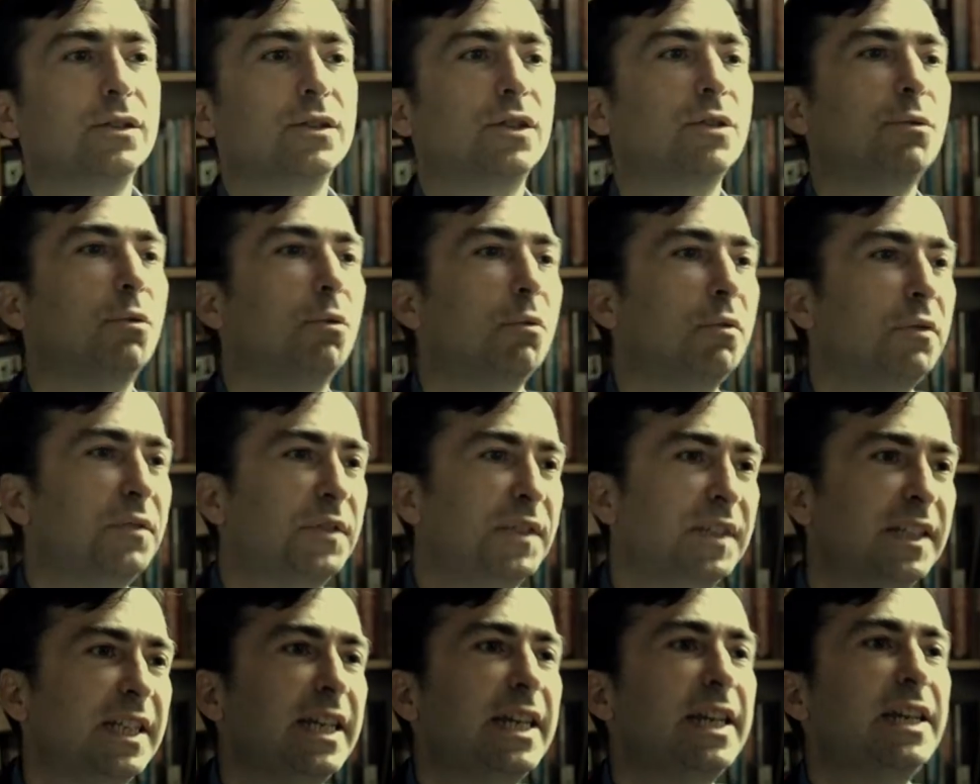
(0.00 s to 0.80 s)
So what we've
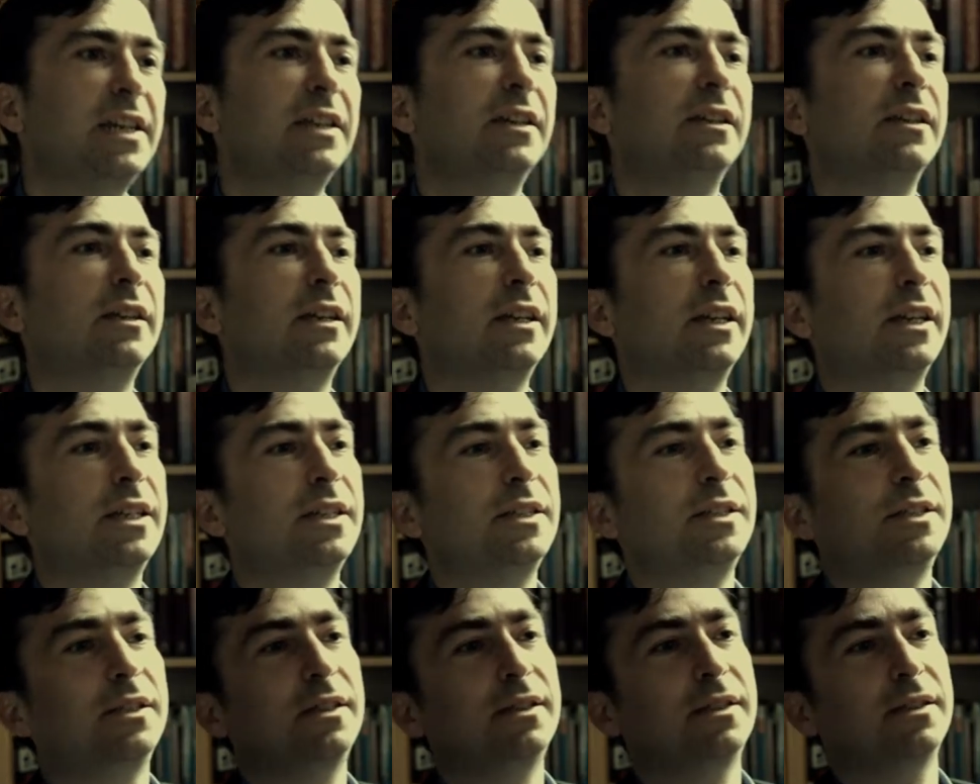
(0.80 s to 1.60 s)
seen
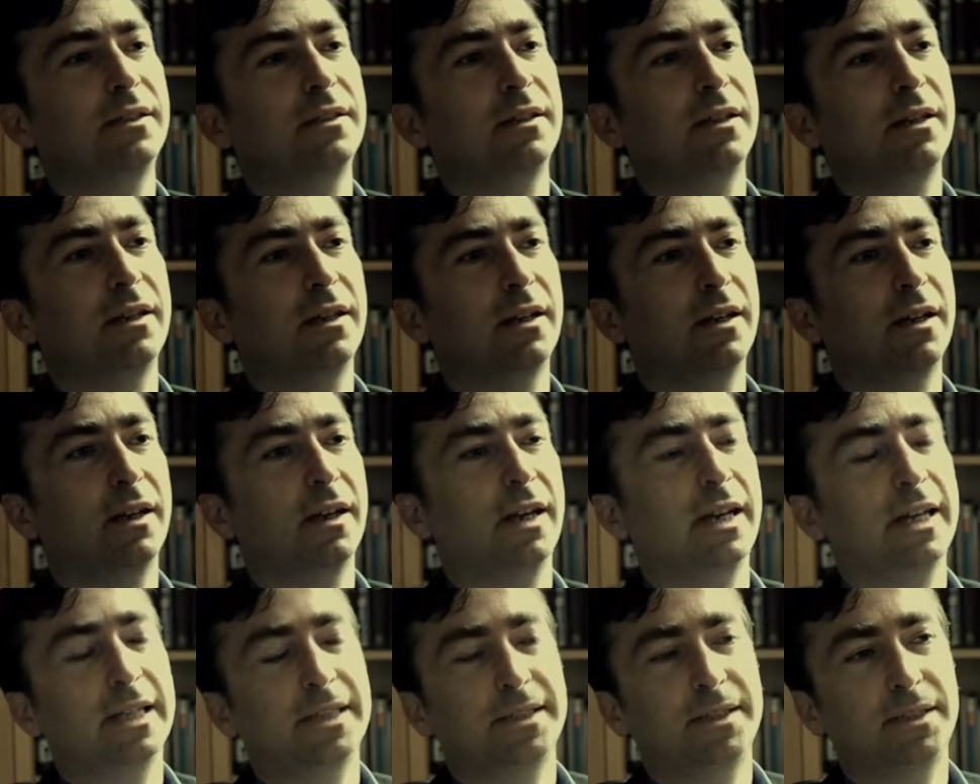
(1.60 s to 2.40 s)
is,
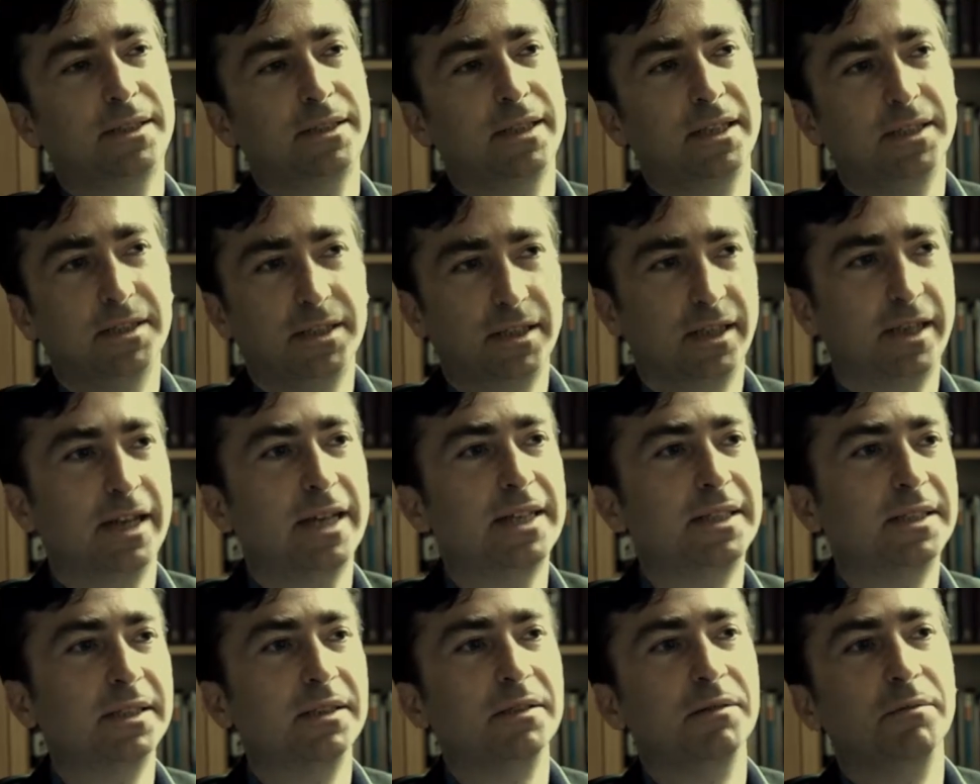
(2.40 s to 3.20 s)
as is the
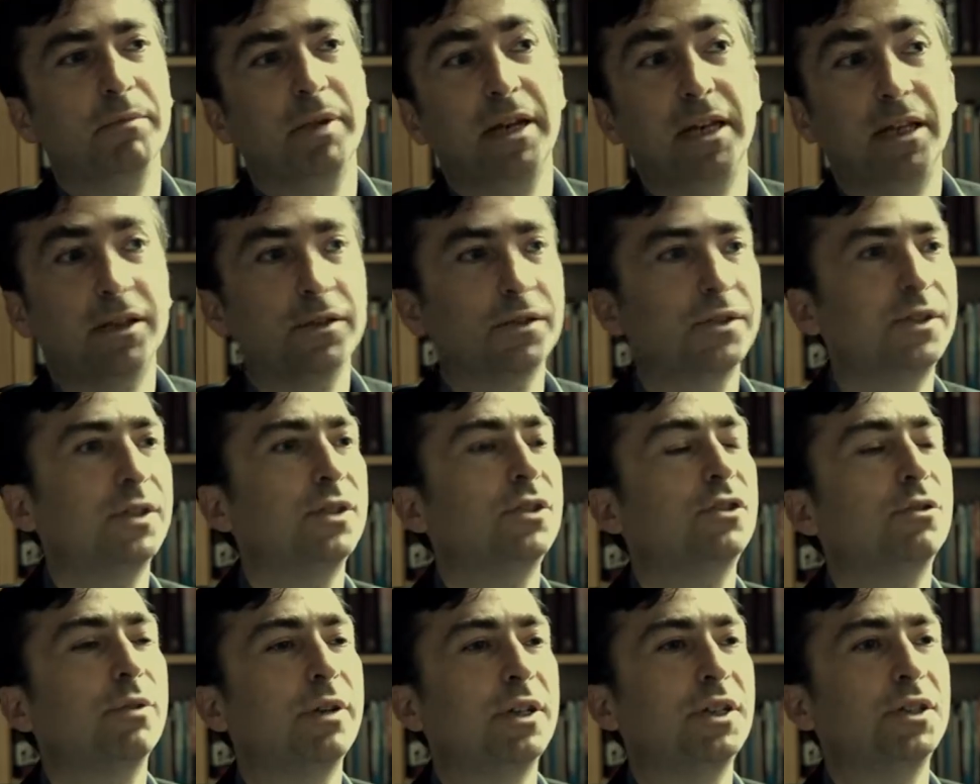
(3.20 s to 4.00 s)
case in many other
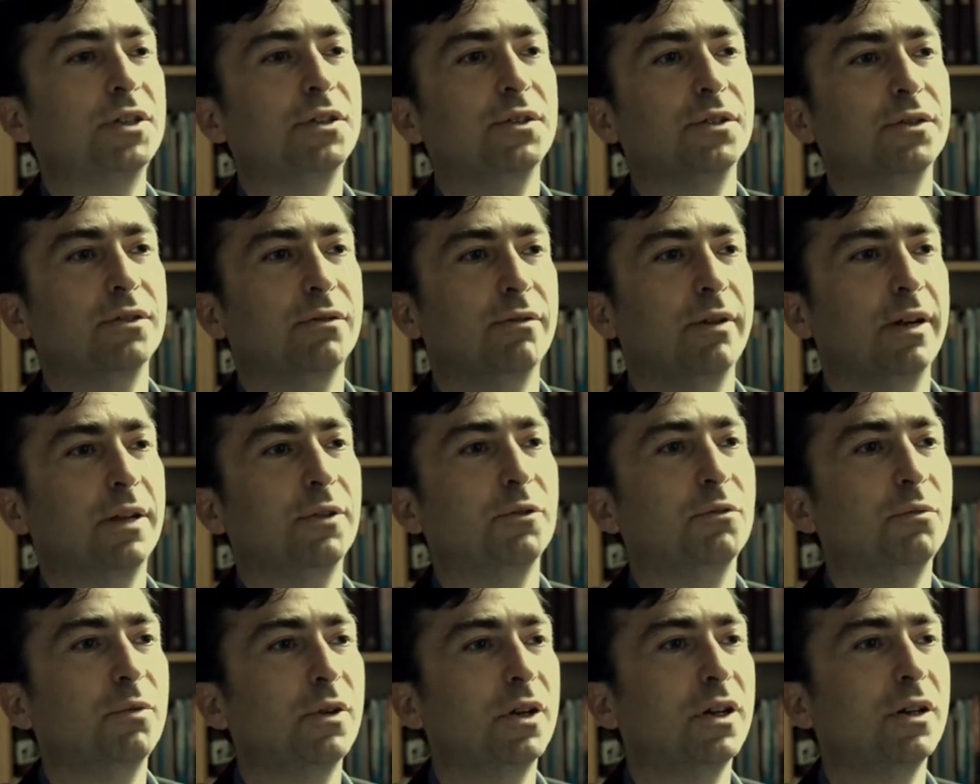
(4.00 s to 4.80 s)
situations around
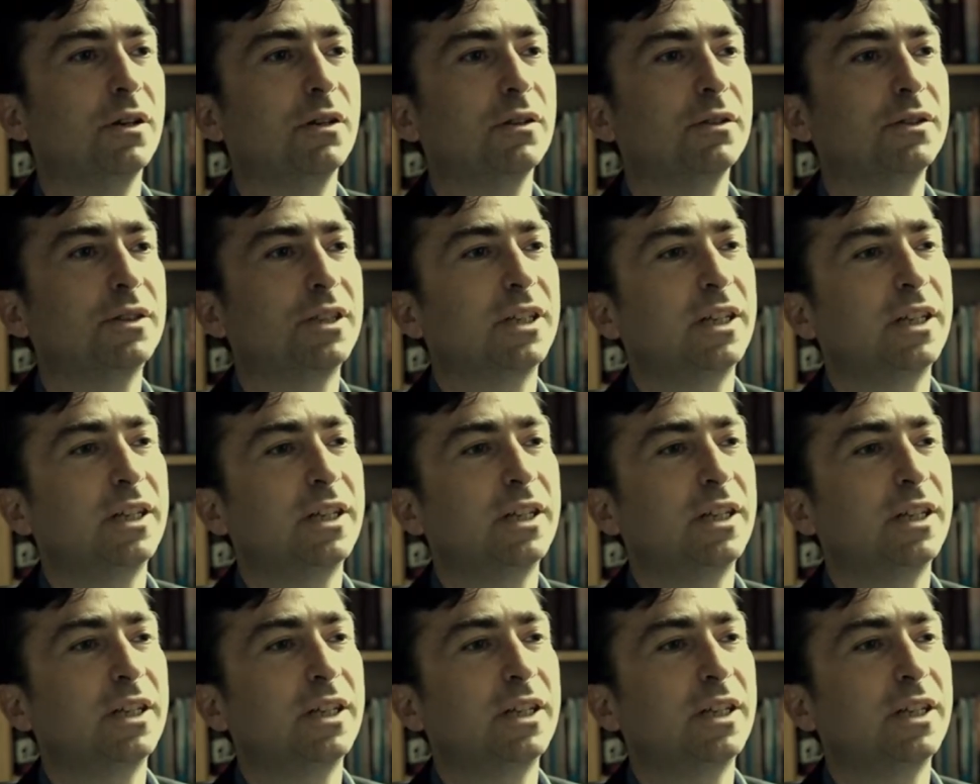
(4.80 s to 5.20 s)
the world,